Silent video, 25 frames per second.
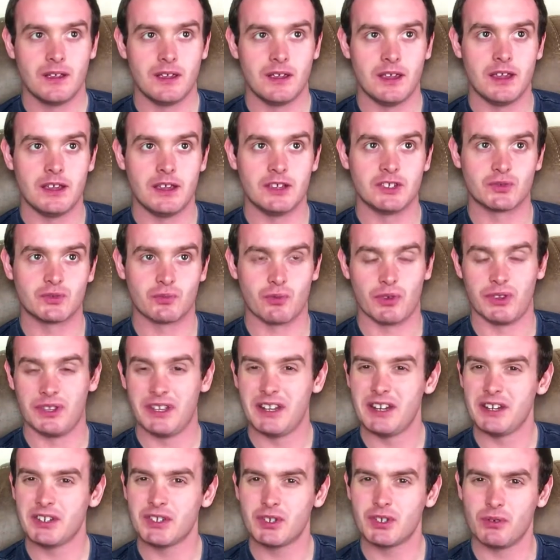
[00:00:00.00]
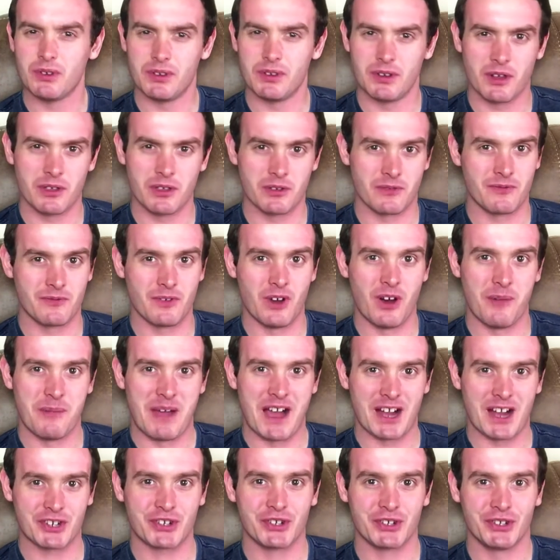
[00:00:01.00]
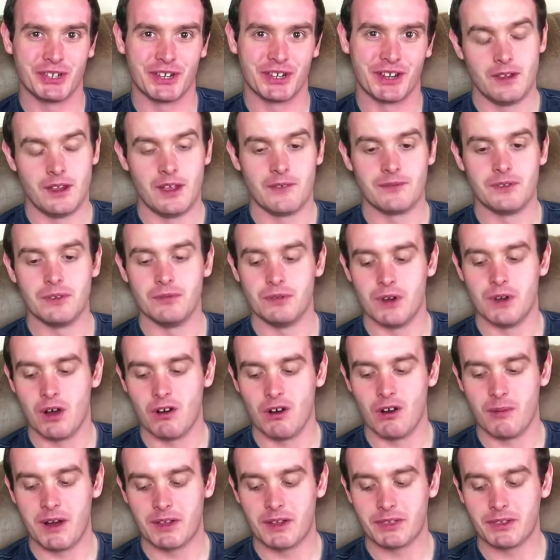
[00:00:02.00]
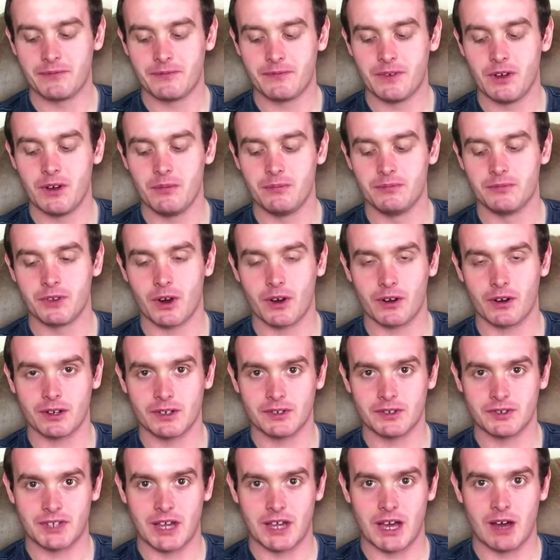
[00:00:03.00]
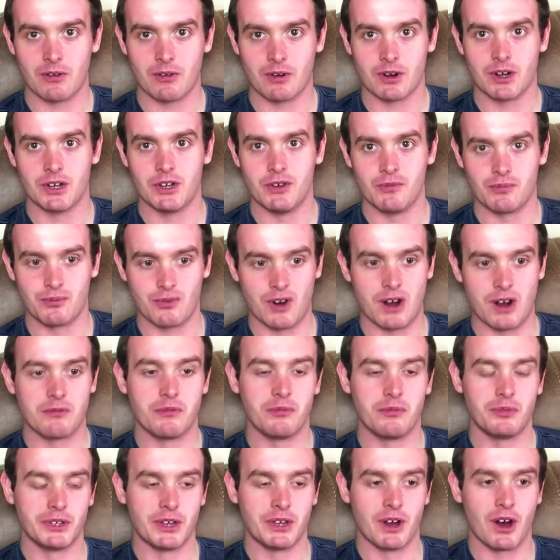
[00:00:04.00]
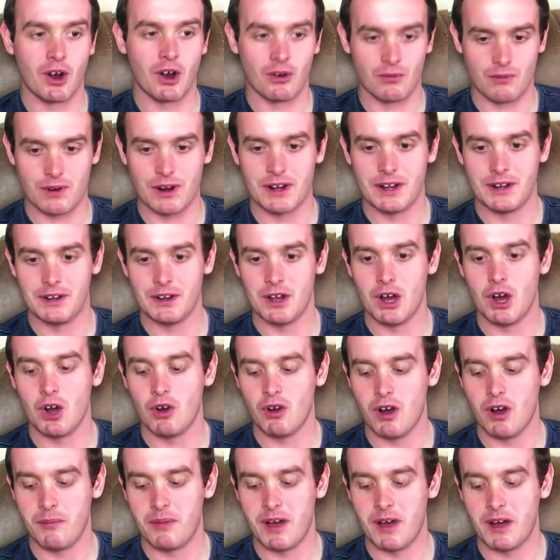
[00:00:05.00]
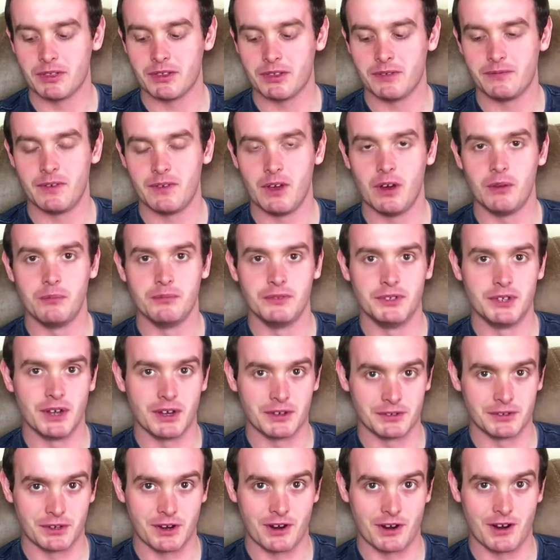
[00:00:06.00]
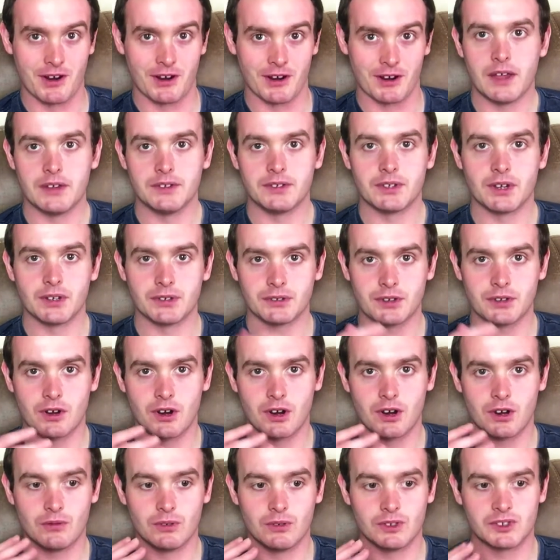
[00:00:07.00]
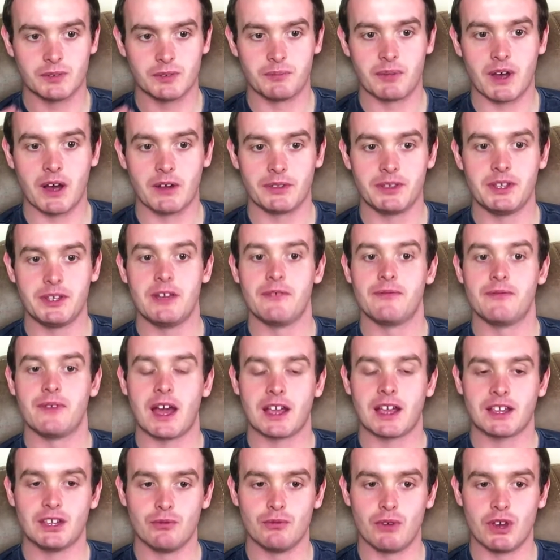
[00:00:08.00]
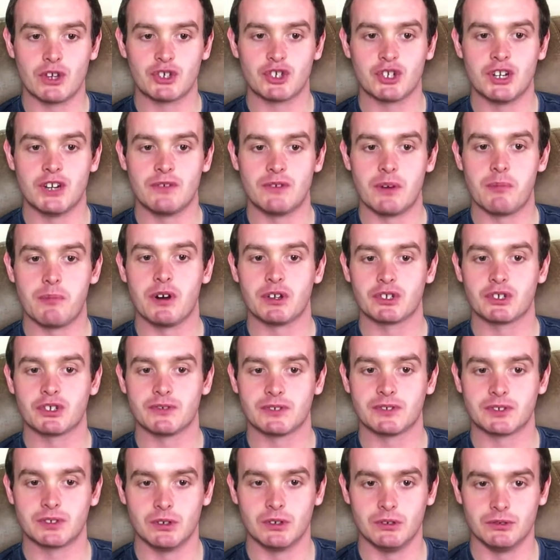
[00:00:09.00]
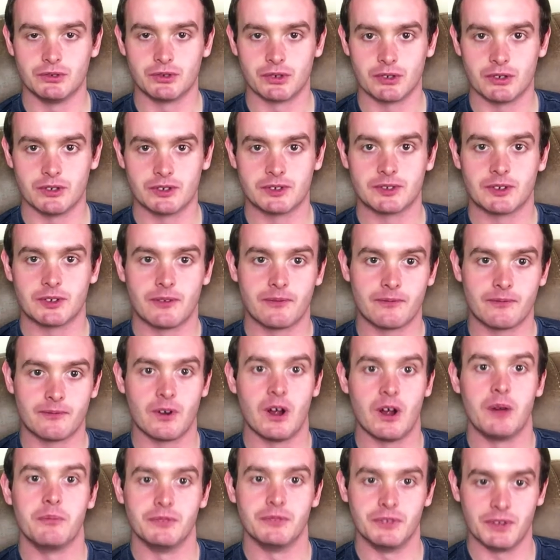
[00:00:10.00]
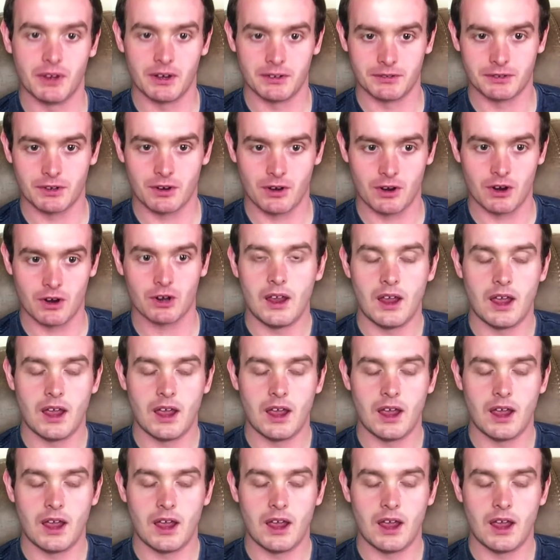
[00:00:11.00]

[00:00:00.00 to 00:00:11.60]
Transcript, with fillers: is related to another film, actually. If you know about the film Darkest Hour, you probably already know about the film Dunkirk. And Dunkirk was about the evacuation of a bunch of soldiers from Dunkirk,